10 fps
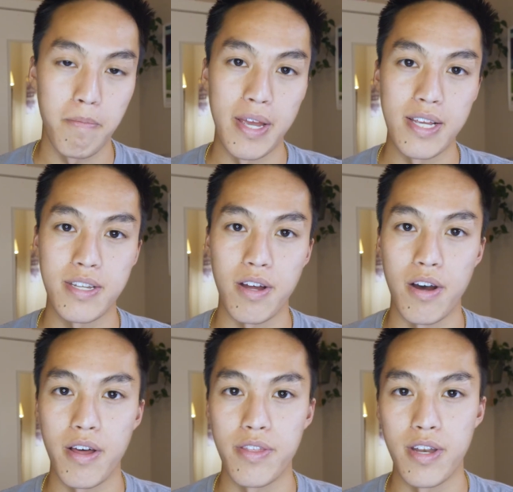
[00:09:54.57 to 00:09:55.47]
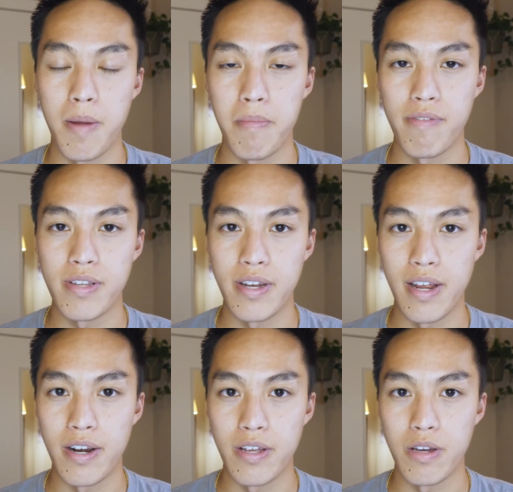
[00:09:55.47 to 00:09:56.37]
based on the number of
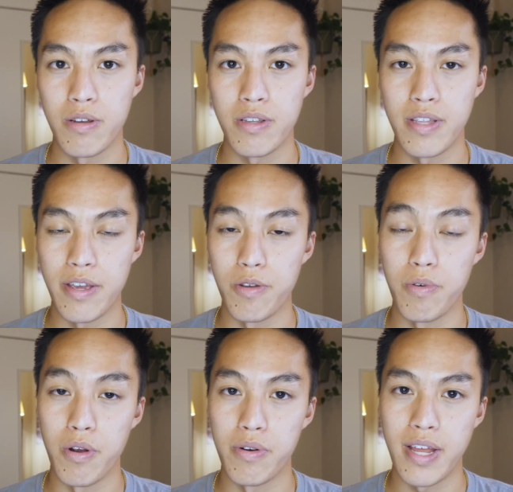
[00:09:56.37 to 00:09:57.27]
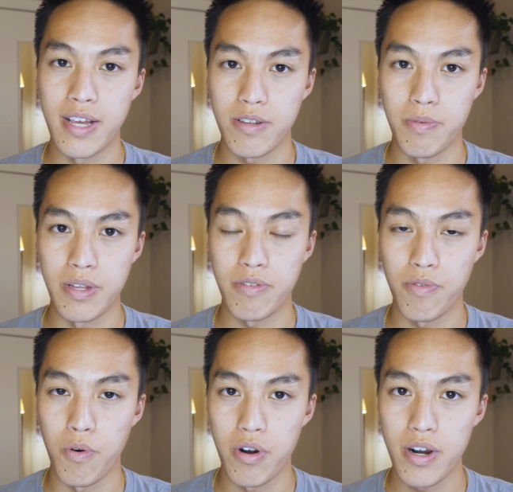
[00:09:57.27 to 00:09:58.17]
scenarios that you wrote test suites
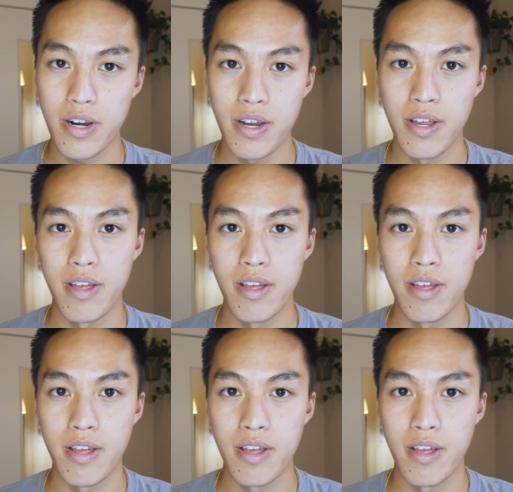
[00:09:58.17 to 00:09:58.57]
for